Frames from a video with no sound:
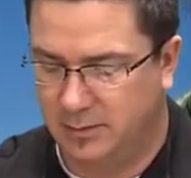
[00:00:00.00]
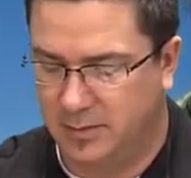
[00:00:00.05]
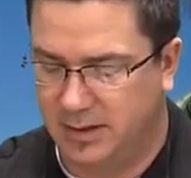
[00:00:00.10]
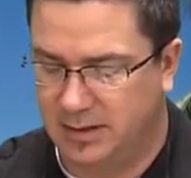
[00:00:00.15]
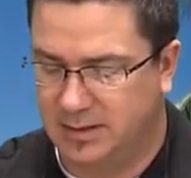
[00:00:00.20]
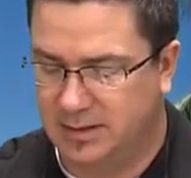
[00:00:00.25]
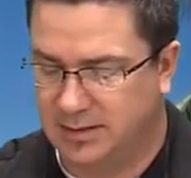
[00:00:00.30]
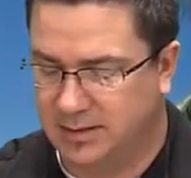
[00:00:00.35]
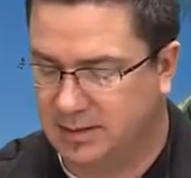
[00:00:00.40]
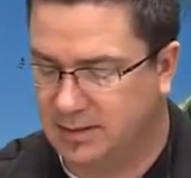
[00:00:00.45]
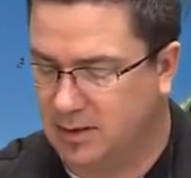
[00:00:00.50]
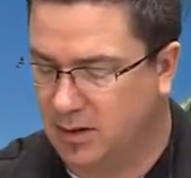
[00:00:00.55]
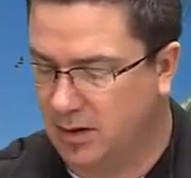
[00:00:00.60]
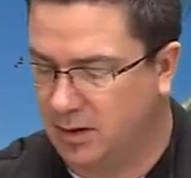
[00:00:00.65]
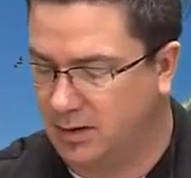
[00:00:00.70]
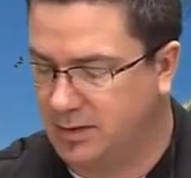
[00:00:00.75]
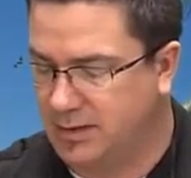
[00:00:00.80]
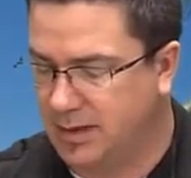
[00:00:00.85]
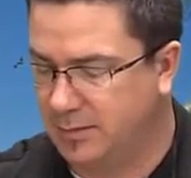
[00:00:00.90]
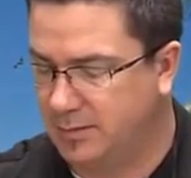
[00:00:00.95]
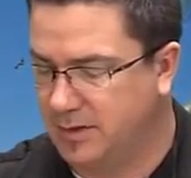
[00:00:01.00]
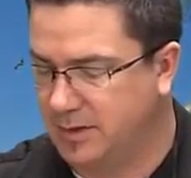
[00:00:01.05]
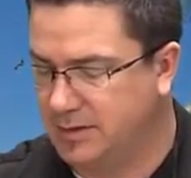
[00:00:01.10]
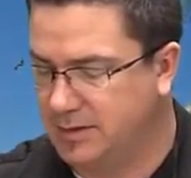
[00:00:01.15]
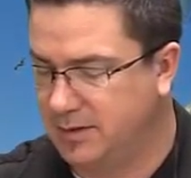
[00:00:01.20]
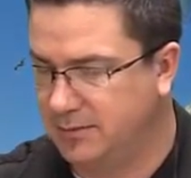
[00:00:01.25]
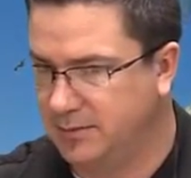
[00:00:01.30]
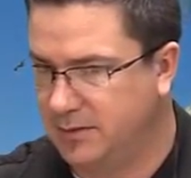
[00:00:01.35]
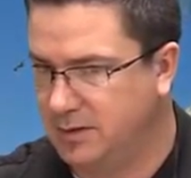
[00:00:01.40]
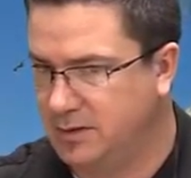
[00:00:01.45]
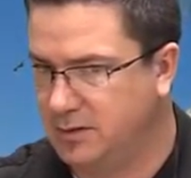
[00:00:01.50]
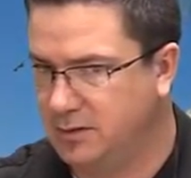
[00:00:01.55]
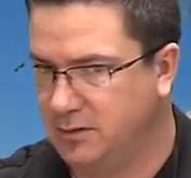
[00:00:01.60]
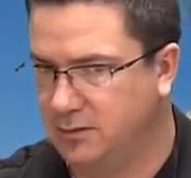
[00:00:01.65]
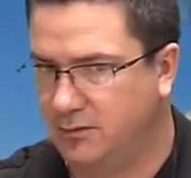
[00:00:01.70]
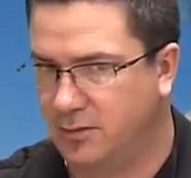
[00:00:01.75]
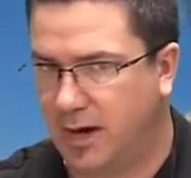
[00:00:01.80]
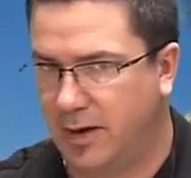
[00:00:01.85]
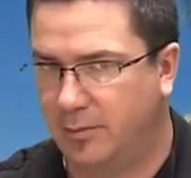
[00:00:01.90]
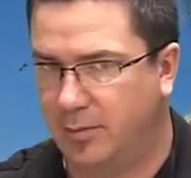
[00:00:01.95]
But this is guard tape, the stuff that
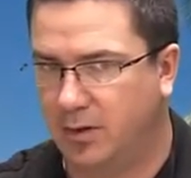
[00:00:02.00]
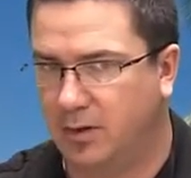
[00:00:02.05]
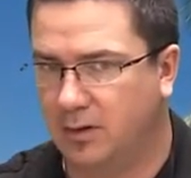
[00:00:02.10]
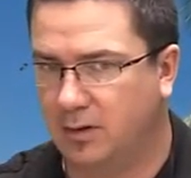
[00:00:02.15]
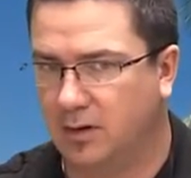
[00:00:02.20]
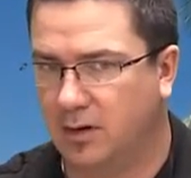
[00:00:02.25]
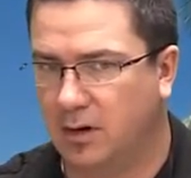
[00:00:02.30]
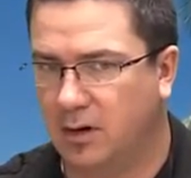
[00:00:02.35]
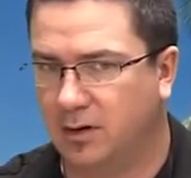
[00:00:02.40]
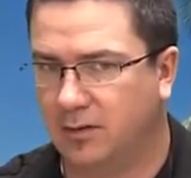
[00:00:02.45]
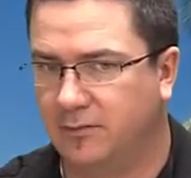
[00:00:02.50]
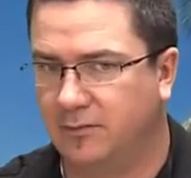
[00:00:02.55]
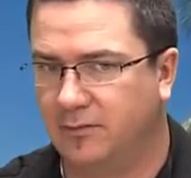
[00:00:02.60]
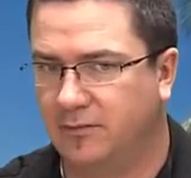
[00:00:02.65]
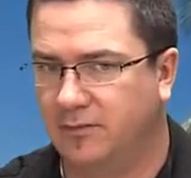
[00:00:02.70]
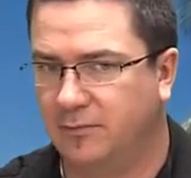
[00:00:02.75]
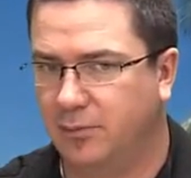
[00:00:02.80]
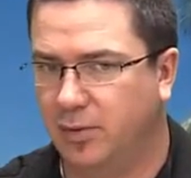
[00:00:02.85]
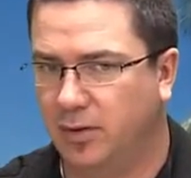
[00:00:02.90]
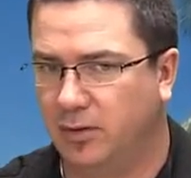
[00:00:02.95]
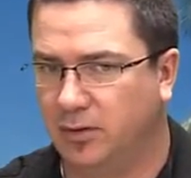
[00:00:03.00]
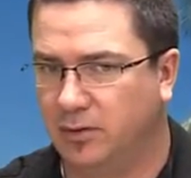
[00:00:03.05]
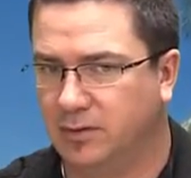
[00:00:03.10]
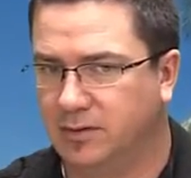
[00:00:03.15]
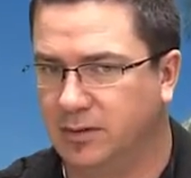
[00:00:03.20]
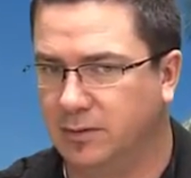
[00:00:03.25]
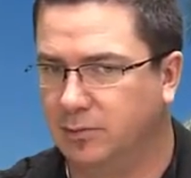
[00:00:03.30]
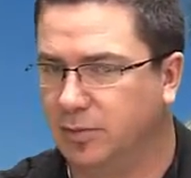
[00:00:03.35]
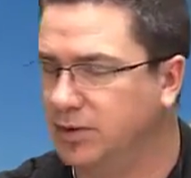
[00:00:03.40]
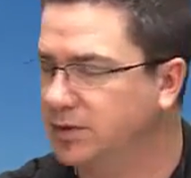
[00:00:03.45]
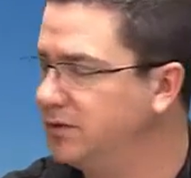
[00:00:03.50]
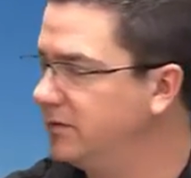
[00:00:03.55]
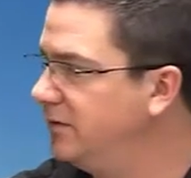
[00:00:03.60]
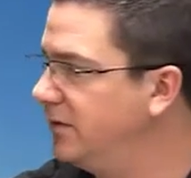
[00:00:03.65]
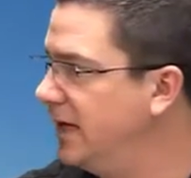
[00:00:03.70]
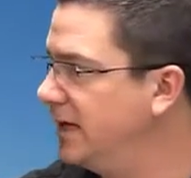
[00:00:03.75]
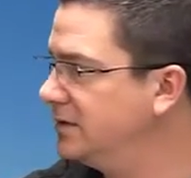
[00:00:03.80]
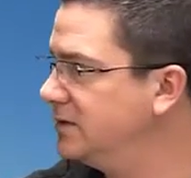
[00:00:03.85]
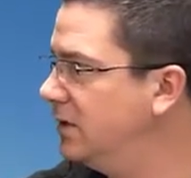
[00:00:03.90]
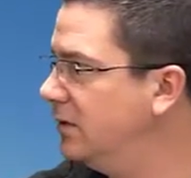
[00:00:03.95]
you wrap your guard poles and put your
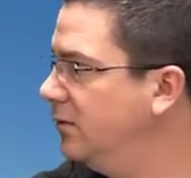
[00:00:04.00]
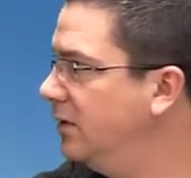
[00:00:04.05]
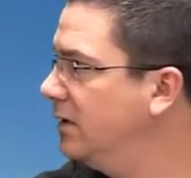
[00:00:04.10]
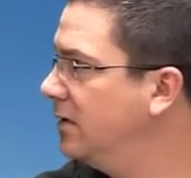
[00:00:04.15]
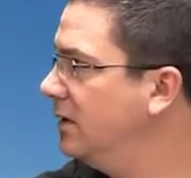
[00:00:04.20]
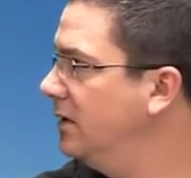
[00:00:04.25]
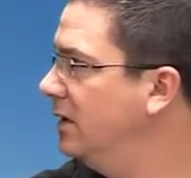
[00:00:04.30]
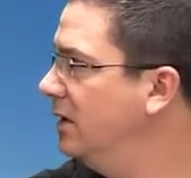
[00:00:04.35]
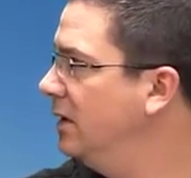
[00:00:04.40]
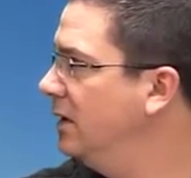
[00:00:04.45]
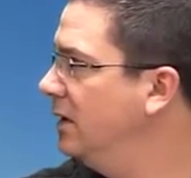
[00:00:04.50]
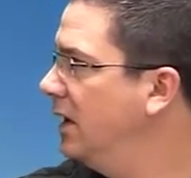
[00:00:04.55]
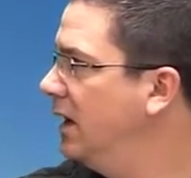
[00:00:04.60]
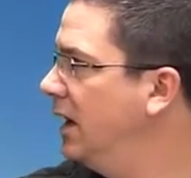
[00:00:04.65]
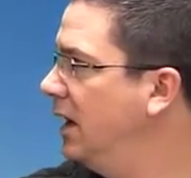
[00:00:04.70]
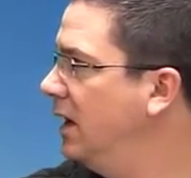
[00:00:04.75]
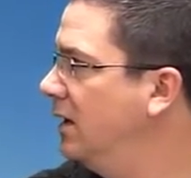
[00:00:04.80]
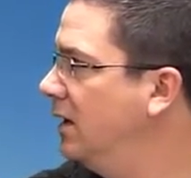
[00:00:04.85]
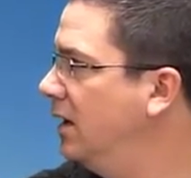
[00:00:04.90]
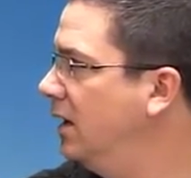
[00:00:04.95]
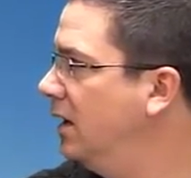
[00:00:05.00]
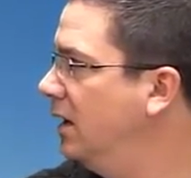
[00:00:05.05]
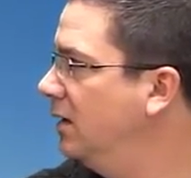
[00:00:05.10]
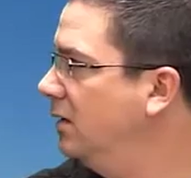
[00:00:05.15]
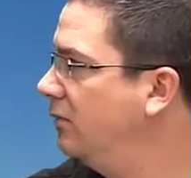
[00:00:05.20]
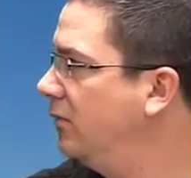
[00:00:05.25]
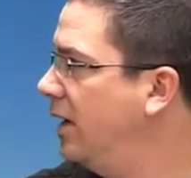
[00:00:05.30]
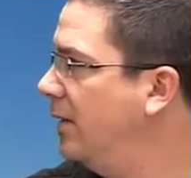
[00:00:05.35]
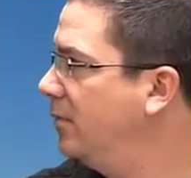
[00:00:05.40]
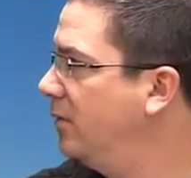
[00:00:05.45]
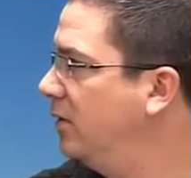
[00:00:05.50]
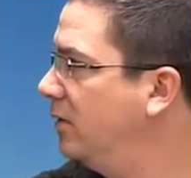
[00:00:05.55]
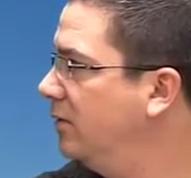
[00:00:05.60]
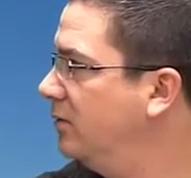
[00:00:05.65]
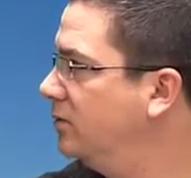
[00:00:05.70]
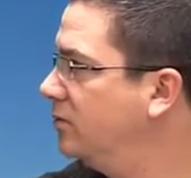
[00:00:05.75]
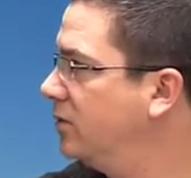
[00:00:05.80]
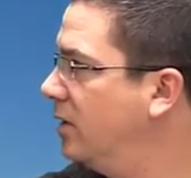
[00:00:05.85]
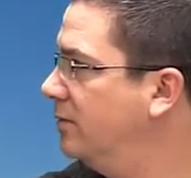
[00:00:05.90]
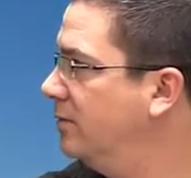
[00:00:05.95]
flags on with, and wrap
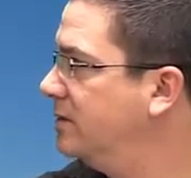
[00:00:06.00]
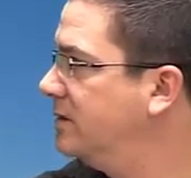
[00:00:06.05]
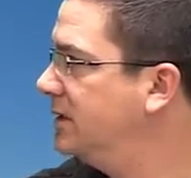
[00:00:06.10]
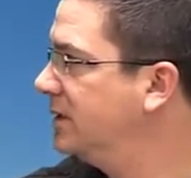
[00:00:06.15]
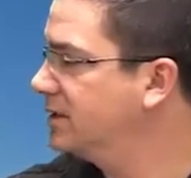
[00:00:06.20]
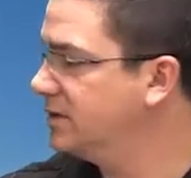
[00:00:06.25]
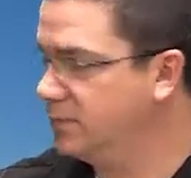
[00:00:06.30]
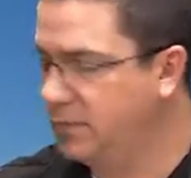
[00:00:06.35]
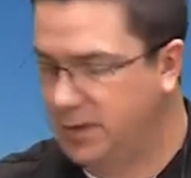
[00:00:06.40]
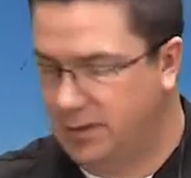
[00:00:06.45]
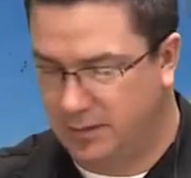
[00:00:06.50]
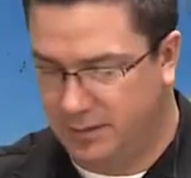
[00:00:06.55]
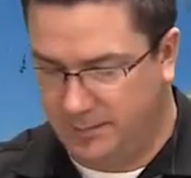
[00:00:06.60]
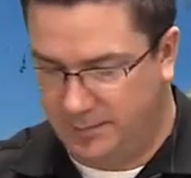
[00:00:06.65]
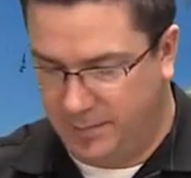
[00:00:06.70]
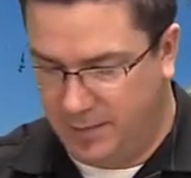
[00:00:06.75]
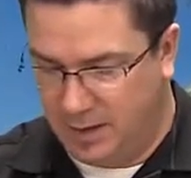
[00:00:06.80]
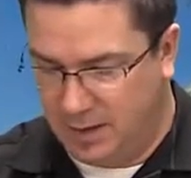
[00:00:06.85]
your drumsticks with.